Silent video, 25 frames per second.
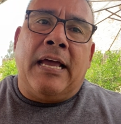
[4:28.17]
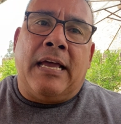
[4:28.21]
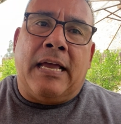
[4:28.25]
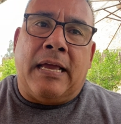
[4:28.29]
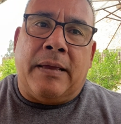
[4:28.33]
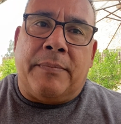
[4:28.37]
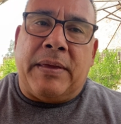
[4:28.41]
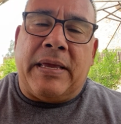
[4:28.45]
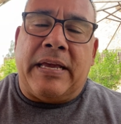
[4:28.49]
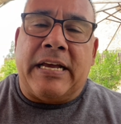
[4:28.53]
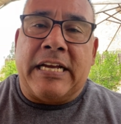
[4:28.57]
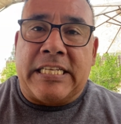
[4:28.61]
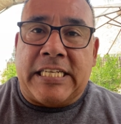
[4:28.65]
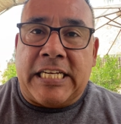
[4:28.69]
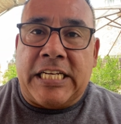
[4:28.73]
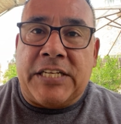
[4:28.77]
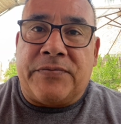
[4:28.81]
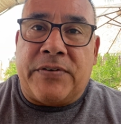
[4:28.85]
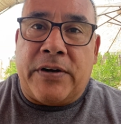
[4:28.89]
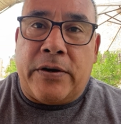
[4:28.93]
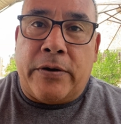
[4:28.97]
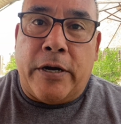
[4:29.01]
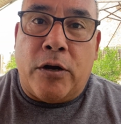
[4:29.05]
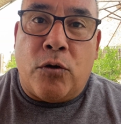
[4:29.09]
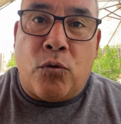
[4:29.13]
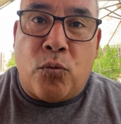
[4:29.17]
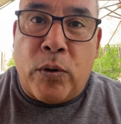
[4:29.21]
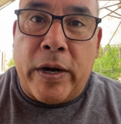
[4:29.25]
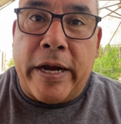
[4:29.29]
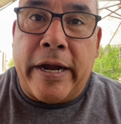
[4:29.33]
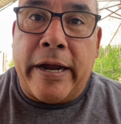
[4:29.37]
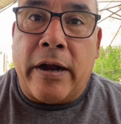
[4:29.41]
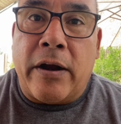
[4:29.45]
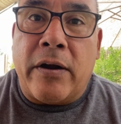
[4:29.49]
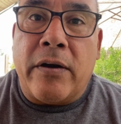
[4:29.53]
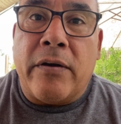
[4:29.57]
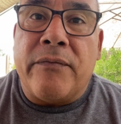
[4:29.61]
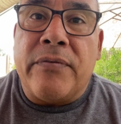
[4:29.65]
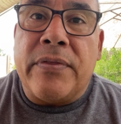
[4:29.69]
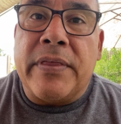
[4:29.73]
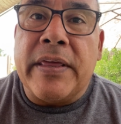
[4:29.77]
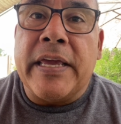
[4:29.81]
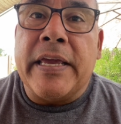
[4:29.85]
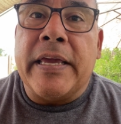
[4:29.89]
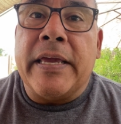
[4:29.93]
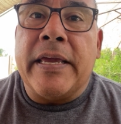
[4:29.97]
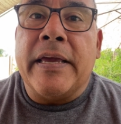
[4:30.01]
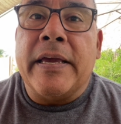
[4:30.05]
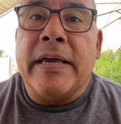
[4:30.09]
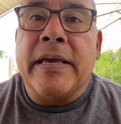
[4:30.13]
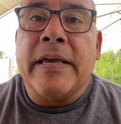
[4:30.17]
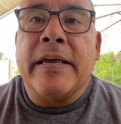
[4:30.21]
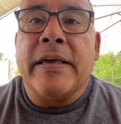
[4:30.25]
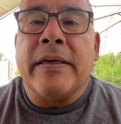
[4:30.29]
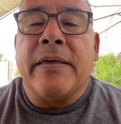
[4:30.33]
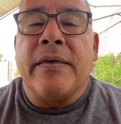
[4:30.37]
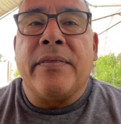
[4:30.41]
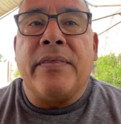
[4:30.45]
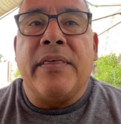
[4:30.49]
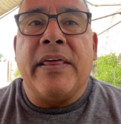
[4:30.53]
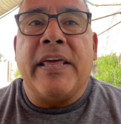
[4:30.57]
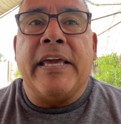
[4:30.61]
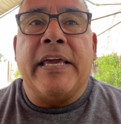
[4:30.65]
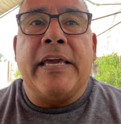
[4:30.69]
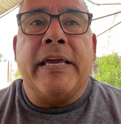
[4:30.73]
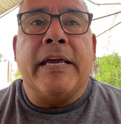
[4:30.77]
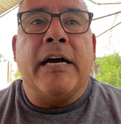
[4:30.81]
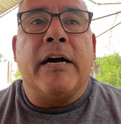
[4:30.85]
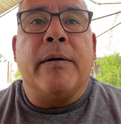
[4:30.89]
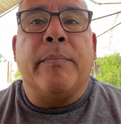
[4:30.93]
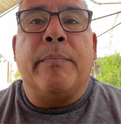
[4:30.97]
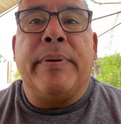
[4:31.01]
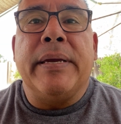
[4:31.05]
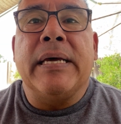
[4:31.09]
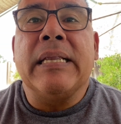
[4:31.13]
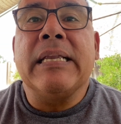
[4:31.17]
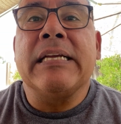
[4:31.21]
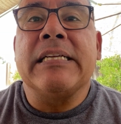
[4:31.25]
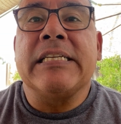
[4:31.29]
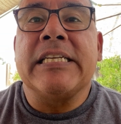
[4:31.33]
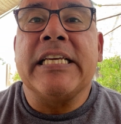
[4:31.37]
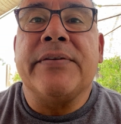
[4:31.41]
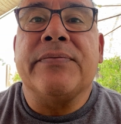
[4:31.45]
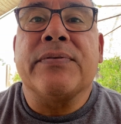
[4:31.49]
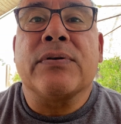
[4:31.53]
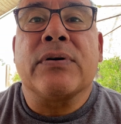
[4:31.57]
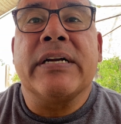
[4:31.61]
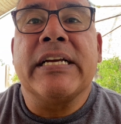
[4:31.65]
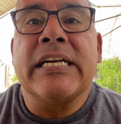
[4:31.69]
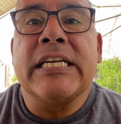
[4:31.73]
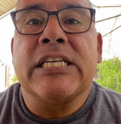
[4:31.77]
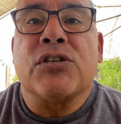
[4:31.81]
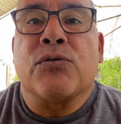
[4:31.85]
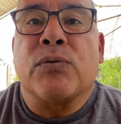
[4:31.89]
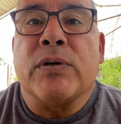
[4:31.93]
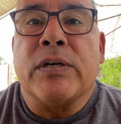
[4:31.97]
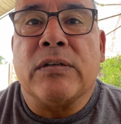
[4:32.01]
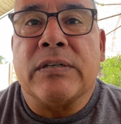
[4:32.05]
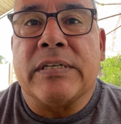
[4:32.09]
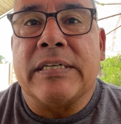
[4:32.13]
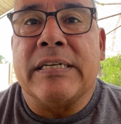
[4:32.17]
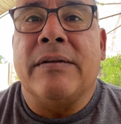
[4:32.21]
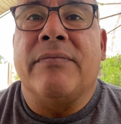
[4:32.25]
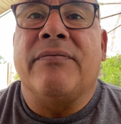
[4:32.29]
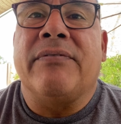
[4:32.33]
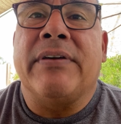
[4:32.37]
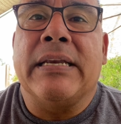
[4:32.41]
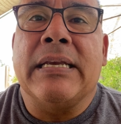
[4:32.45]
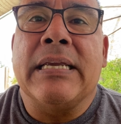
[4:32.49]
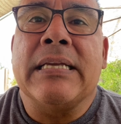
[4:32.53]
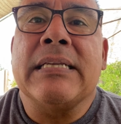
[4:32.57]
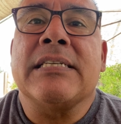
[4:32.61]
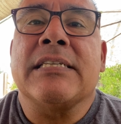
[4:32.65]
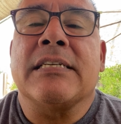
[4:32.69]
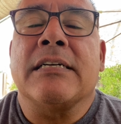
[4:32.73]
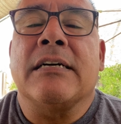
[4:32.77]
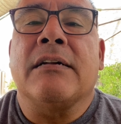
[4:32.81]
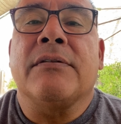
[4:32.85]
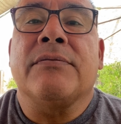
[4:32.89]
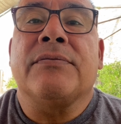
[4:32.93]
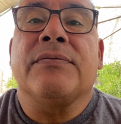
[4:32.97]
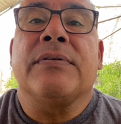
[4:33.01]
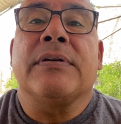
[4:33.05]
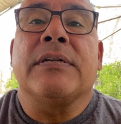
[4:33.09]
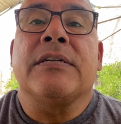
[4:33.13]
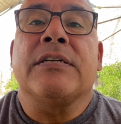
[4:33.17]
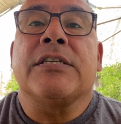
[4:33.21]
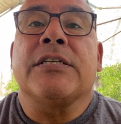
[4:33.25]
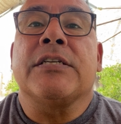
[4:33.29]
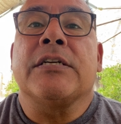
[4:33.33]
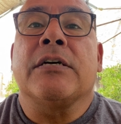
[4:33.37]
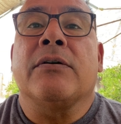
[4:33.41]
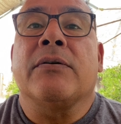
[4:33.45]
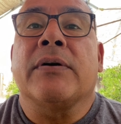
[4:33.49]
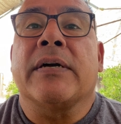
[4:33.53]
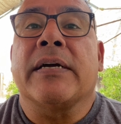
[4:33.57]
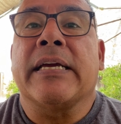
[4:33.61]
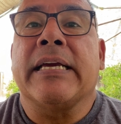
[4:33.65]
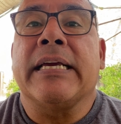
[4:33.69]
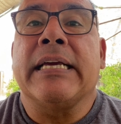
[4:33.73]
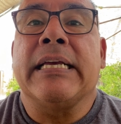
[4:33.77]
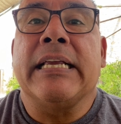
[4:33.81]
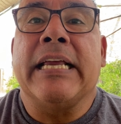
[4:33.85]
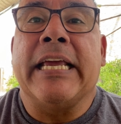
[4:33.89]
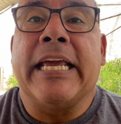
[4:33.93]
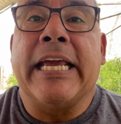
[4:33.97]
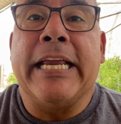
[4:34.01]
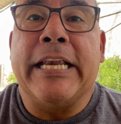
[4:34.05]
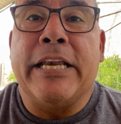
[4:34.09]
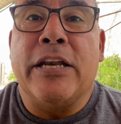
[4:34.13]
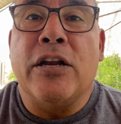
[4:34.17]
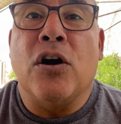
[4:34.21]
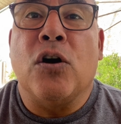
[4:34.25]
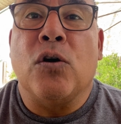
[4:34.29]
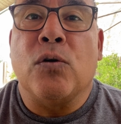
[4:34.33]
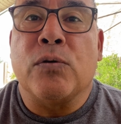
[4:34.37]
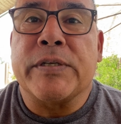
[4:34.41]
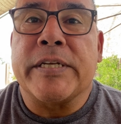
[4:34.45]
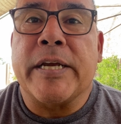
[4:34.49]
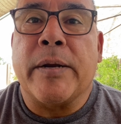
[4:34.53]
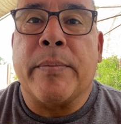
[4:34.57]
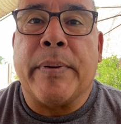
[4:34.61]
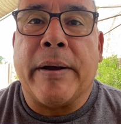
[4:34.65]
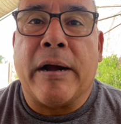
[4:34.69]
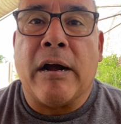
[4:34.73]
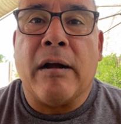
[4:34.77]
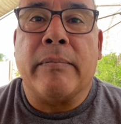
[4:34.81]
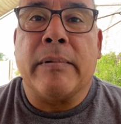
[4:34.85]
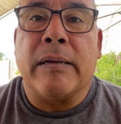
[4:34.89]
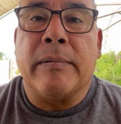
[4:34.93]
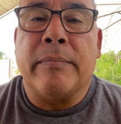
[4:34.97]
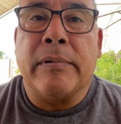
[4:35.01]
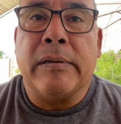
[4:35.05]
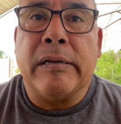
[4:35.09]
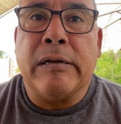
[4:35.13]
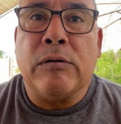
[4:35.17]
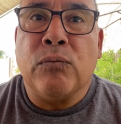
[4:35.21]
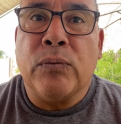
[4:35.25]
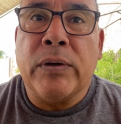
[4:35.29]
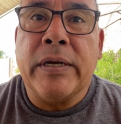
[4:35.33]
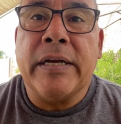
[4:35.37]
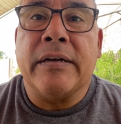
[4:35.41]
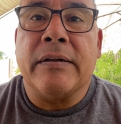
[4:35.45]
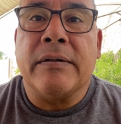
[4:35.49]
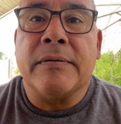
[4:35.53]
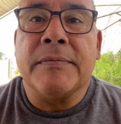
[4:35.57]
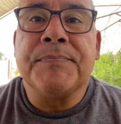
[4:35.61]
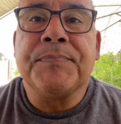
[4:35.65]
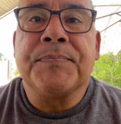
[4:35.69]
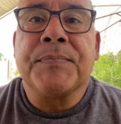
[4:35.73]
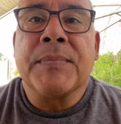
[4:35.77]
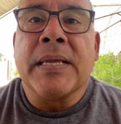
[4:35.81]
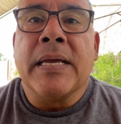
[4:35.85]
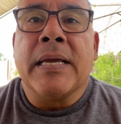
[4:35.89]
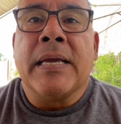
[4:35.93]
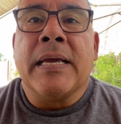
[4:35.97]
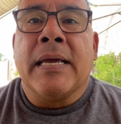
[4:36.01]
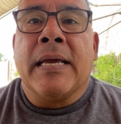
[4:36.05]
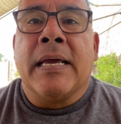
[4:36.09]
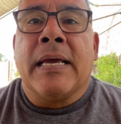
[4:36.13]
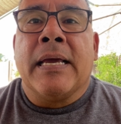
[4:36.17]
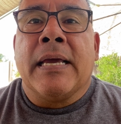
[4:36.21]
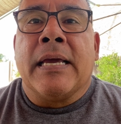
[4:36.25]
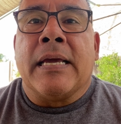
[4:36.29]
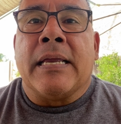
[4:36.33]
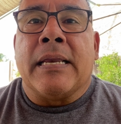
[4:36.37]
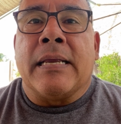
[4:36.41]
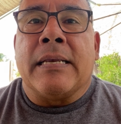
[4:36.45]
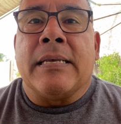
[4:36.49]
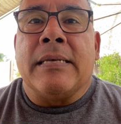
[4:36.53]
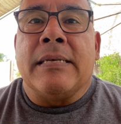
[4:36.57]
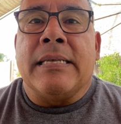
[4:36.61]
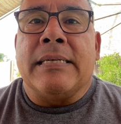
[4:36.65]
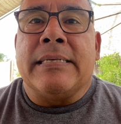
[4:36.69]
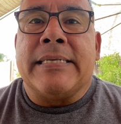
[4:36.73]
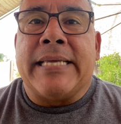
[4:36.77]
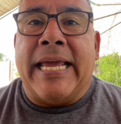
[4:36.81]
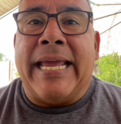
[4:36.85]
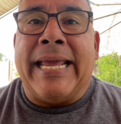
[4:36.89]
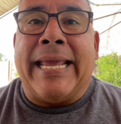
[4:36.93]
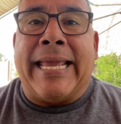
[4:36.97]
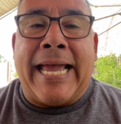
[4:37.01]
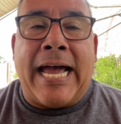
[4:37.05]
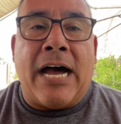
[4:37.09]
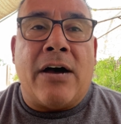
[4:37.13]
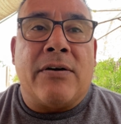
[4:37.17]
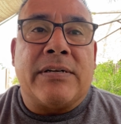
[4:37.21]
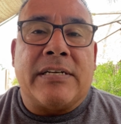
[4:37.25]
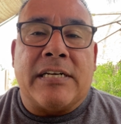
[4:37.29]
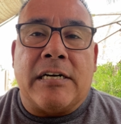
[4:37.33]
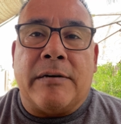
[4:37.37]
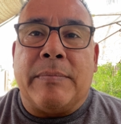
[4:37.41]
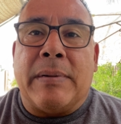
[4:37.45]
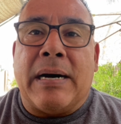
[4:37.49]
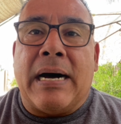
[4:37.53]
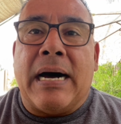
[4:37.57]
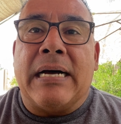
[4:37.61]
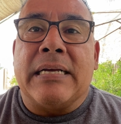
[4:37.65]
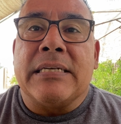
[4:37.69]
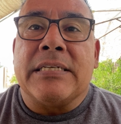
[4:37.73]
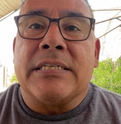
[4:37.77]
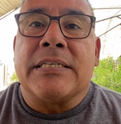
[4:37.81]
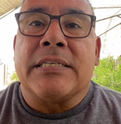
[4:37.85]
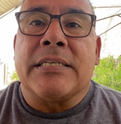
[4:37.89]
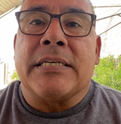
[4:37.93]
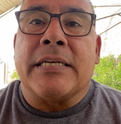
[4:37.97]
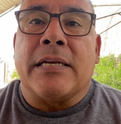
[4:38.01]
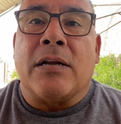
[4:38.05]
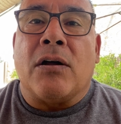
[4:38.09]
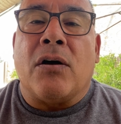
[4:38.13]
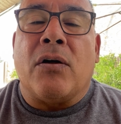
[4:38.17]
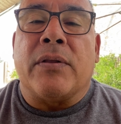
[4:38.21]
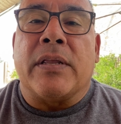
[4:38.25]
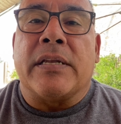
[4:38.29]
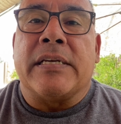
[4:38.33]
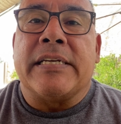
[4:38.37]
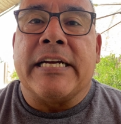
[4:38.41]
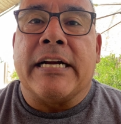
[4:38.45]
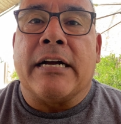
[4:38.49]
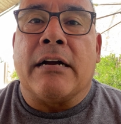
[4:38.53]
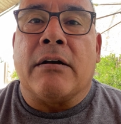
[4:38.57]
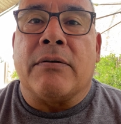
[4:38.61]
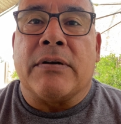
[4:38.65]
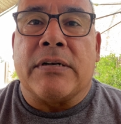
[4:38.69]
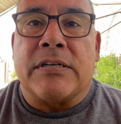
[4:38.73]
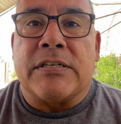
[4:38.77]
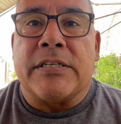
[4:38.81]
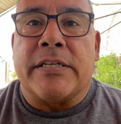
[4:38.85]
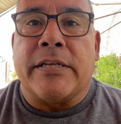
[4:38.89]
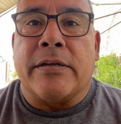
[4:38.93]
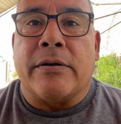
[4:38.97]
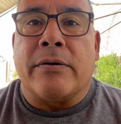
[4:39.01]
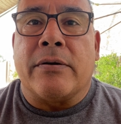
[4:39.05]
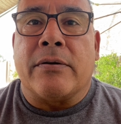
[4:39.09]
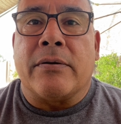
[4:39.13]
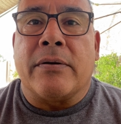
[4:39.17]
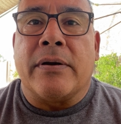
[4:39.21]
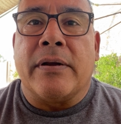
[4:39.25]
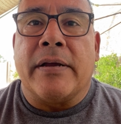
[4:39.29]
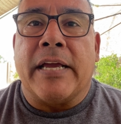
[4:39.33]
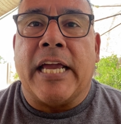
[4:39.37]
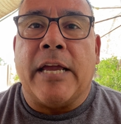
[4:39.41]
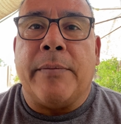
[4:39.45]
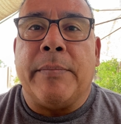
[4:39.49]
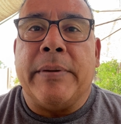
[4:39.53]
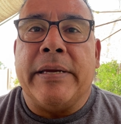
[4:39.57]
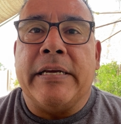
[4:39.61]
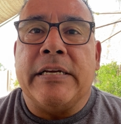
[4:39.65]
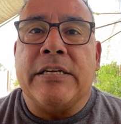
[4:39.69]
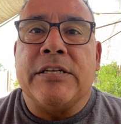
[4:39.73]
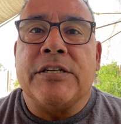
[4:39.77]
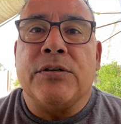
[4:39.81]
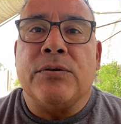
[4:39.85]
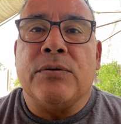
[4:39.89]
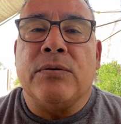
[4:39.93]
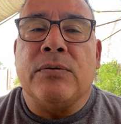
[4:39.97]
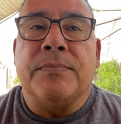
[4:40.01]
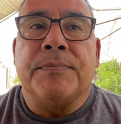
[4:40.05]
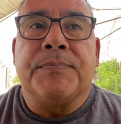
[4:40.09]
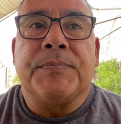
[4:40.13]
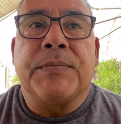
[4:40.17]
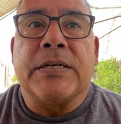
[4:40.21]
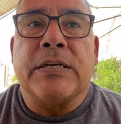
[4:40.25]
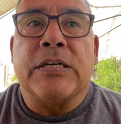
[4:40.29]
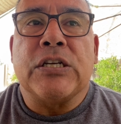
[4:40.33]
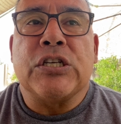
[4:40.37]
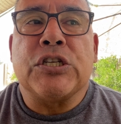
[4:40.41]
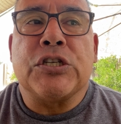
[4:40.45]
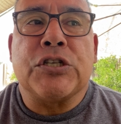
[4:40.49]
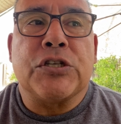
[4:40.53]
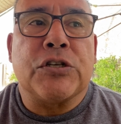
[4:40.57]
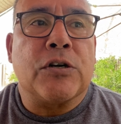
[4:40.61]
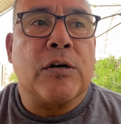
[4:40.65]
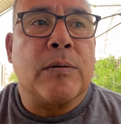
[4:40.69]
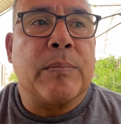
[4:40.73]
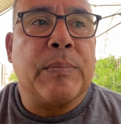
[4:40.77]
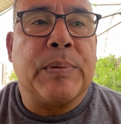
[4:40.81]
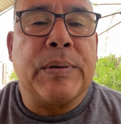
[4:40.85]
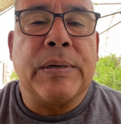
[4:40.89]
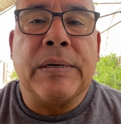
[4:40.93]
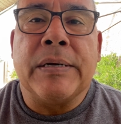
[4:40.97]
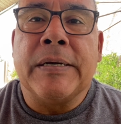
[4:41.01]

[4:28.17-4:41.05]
because he's very aware of the ability for Israel to defend itself. And so he knows they probably will take out Hamas and all the terrorists that are aiming to usurp